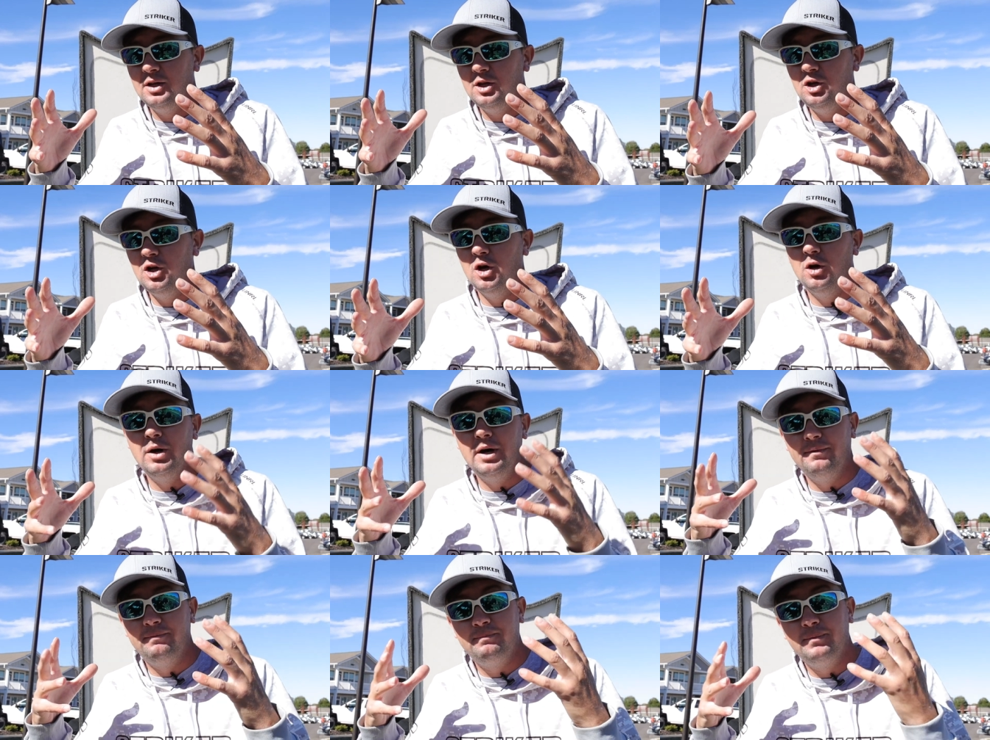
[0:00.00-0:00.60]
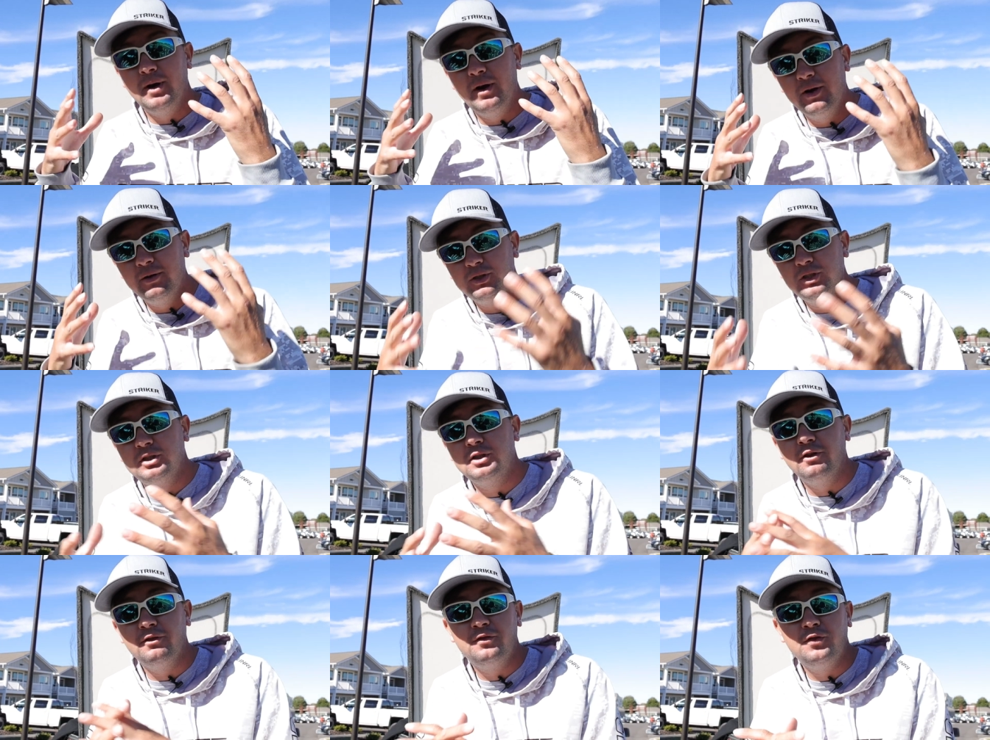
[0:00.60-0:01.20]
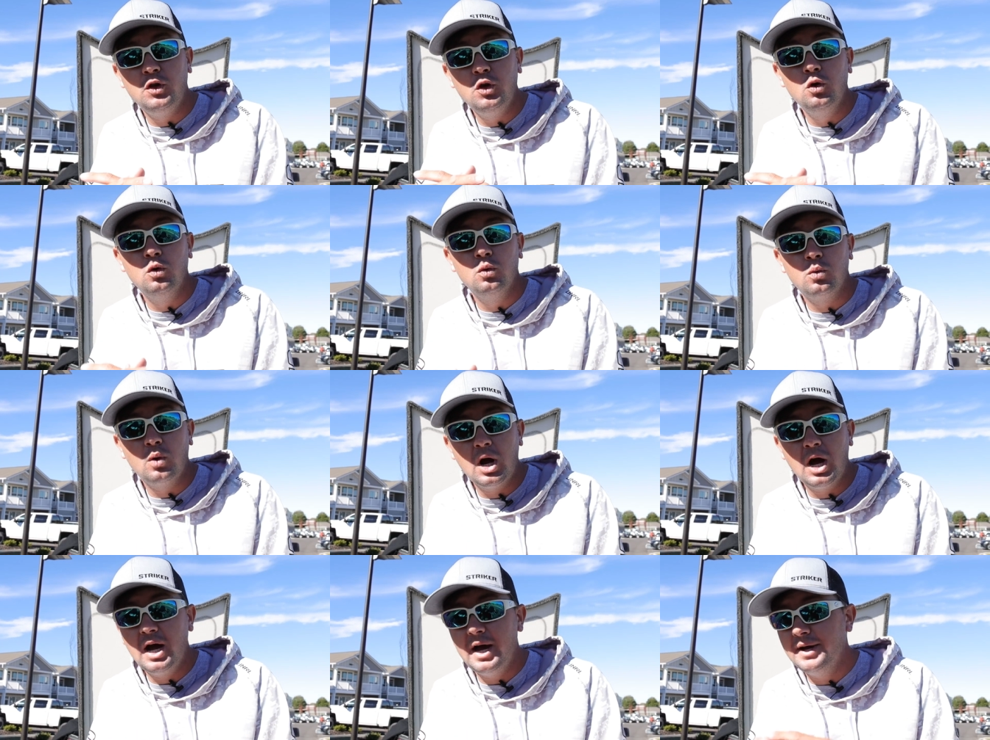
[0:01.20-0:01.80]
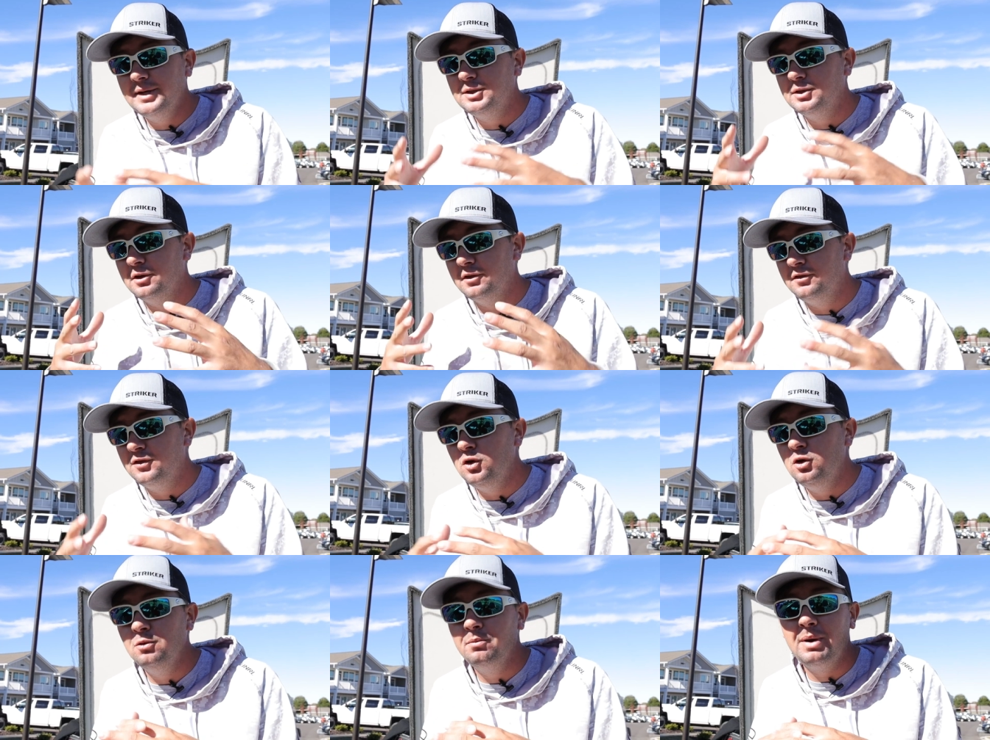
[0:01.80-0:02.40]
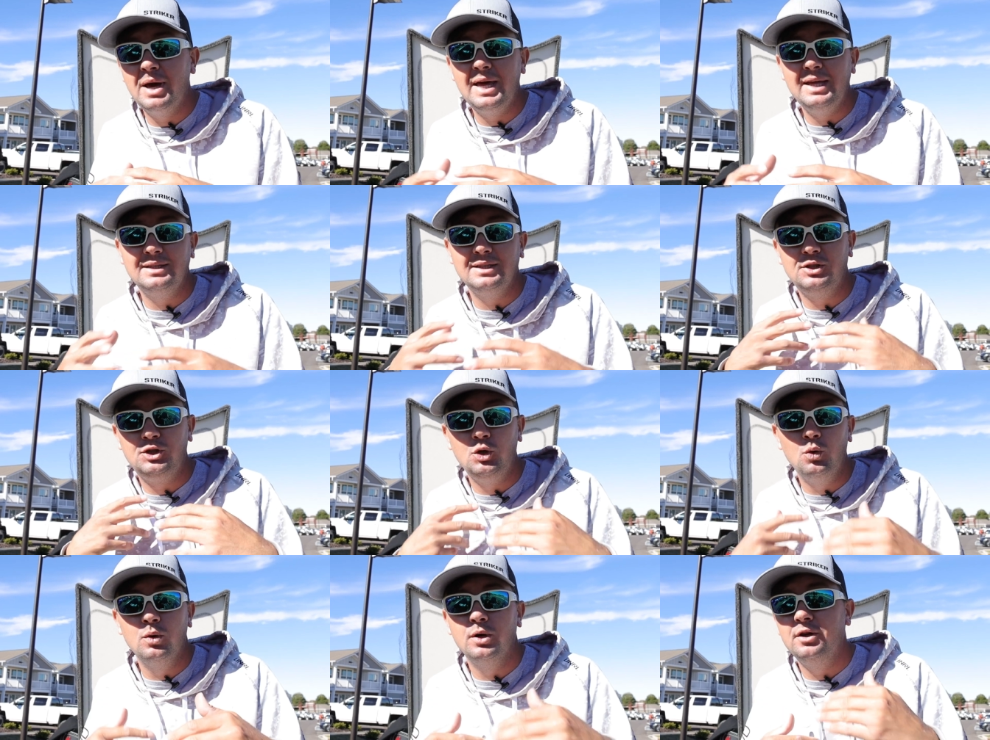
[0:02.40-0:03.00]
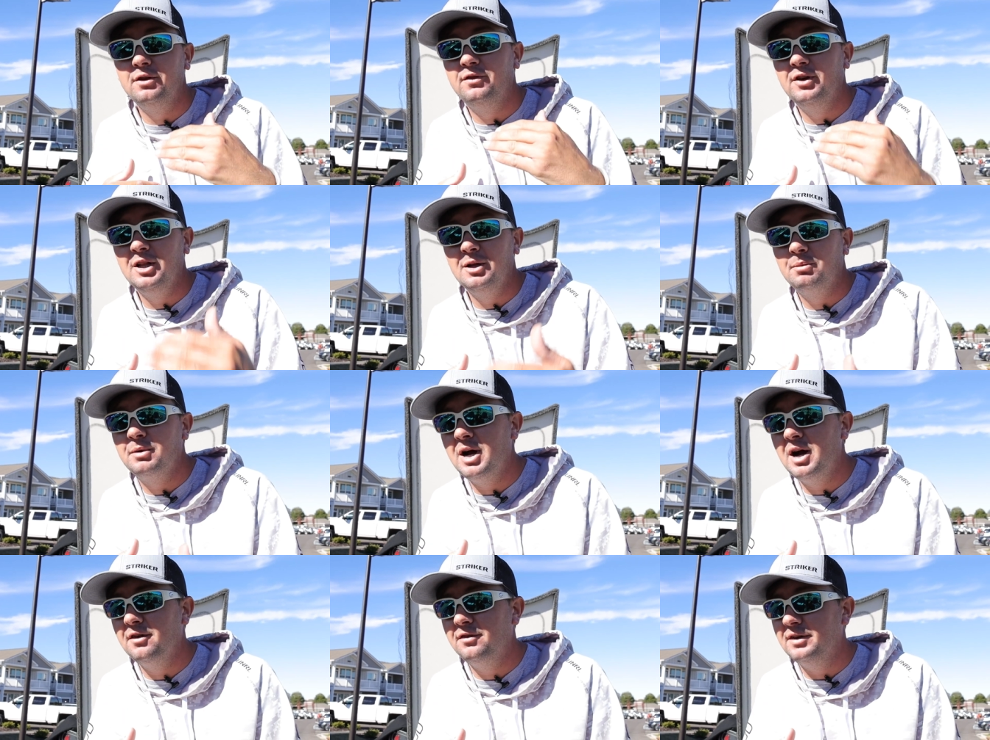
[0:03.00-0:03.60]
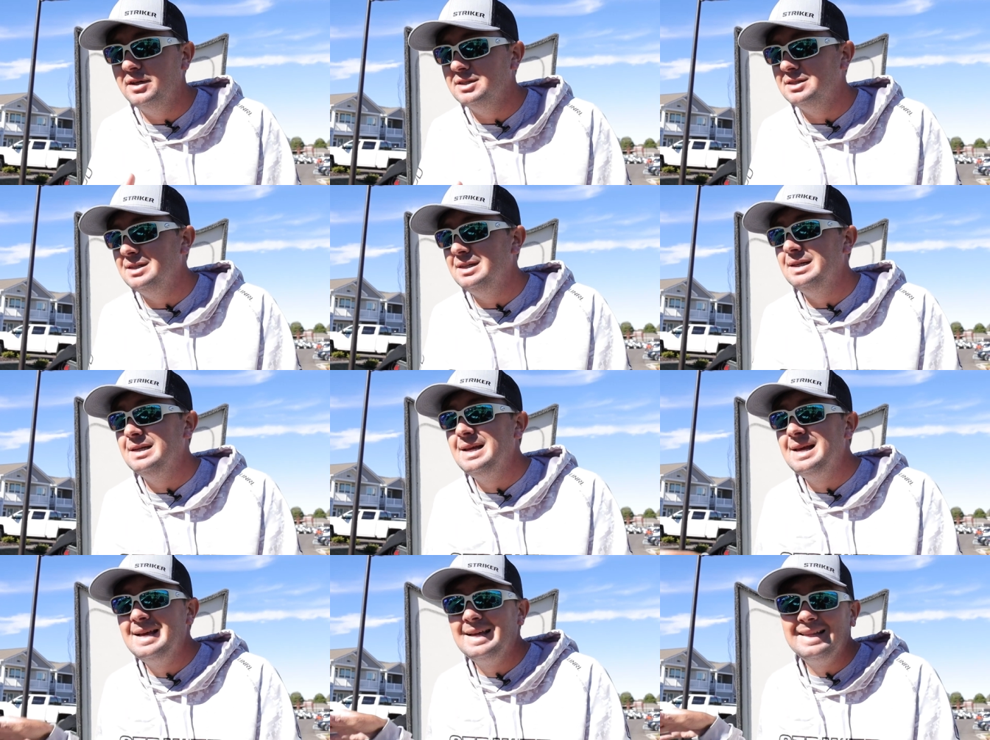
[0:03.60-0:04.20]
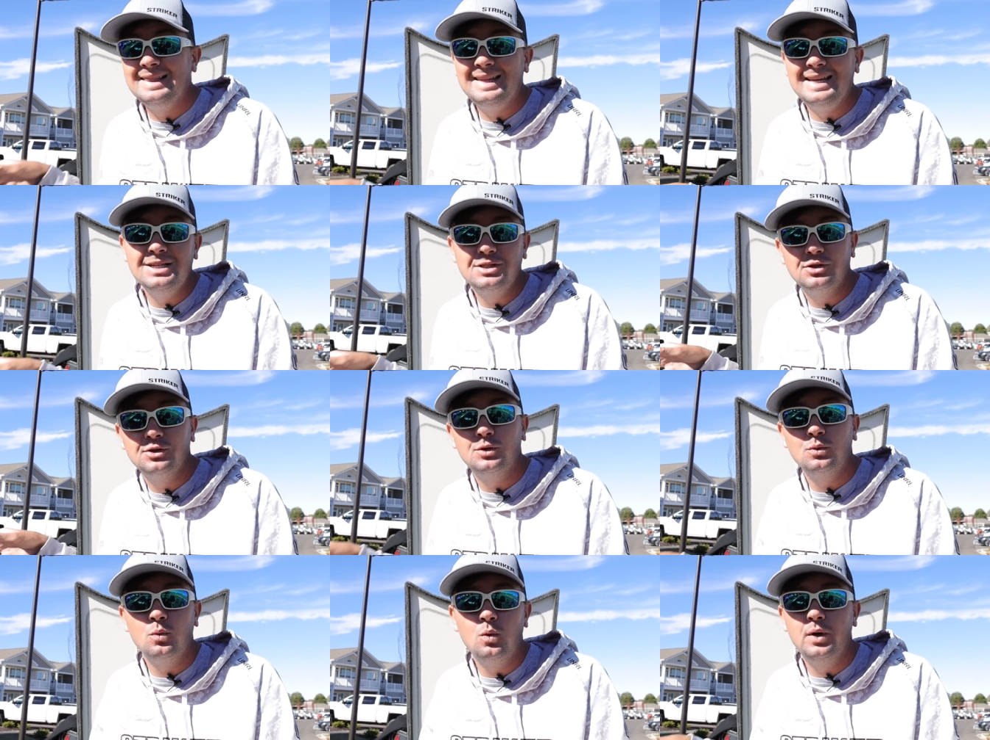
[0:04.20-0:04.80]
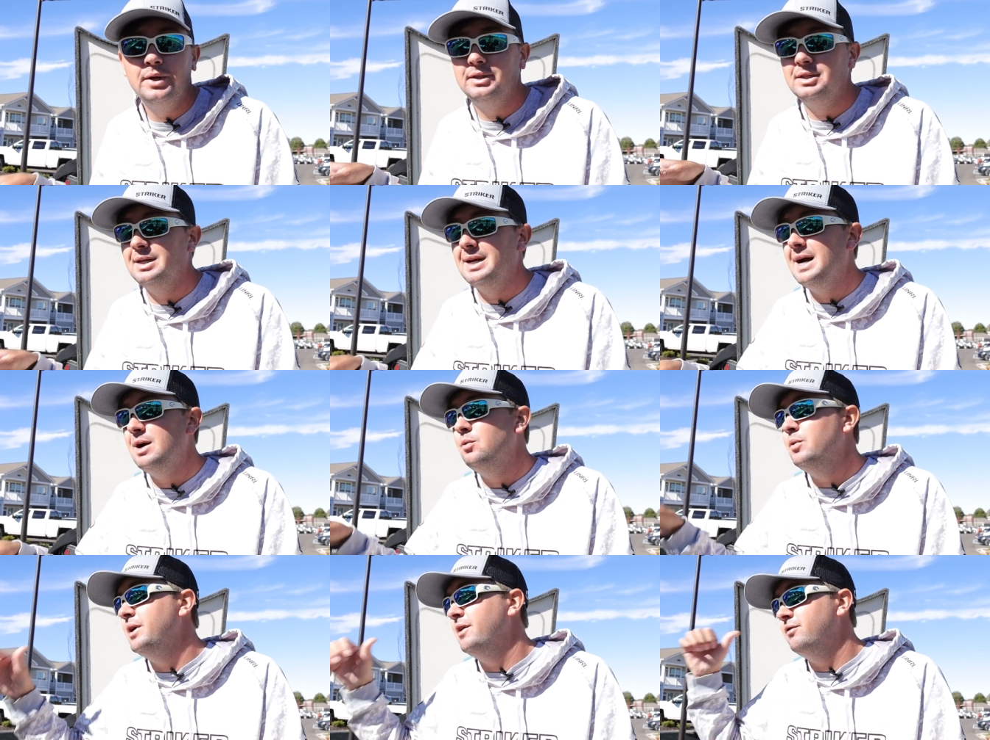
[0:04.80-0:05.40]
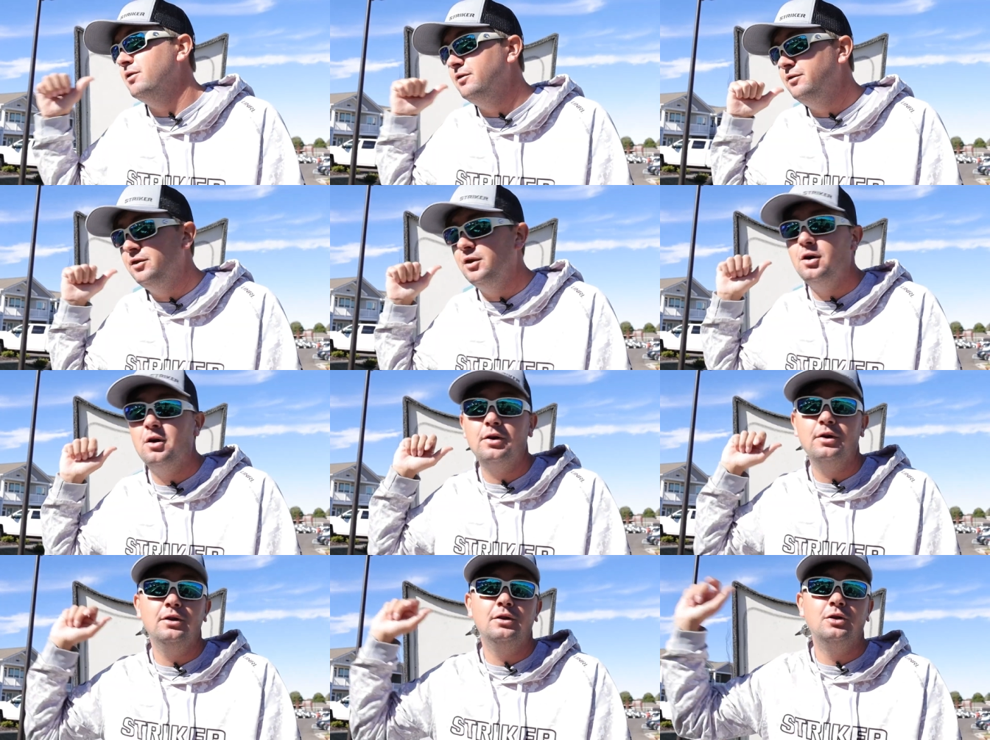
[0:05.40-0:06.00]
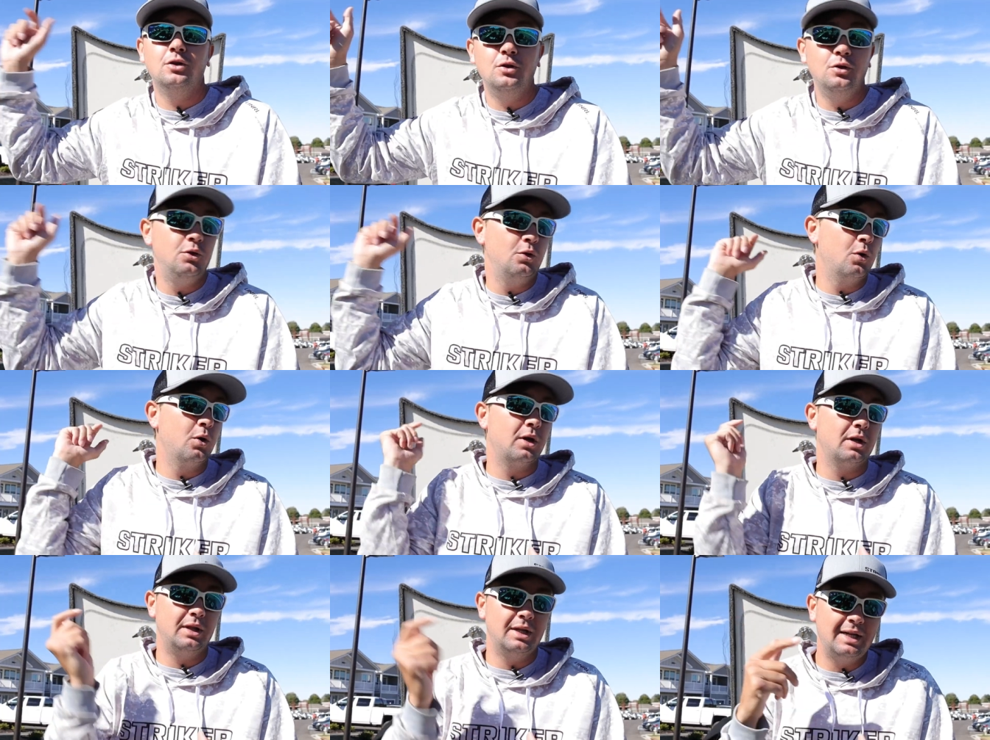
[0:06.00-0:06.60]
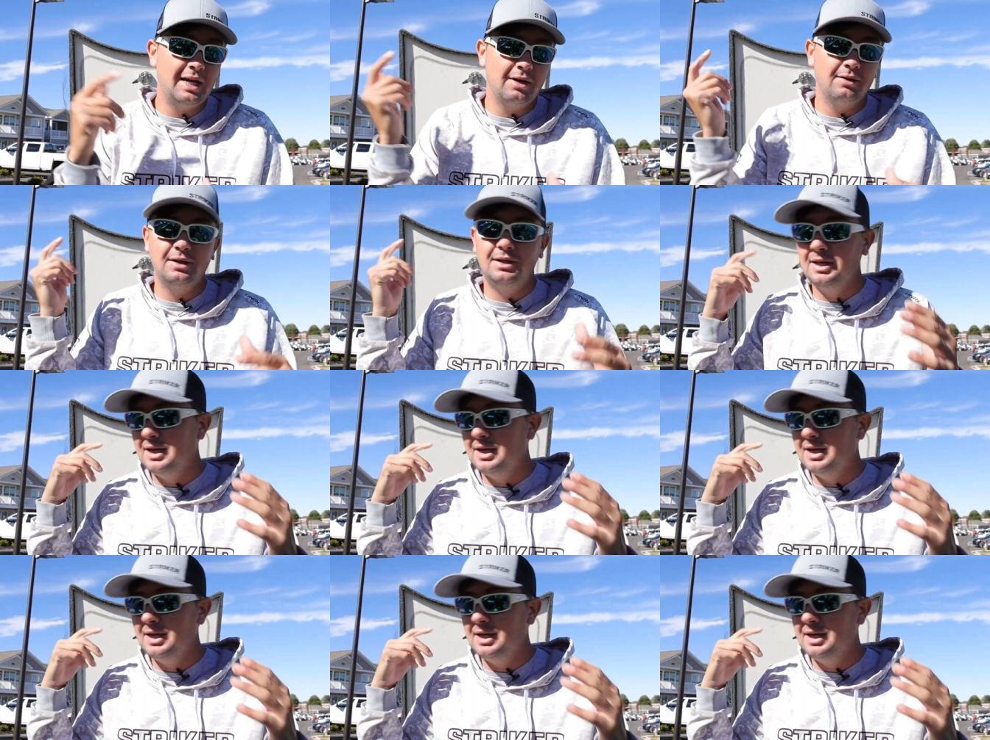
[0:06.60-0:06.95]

you know, a, a, just a few rods or a few baits that you want to develop confidence in, these are the ones that I went from Florida to New York and then down to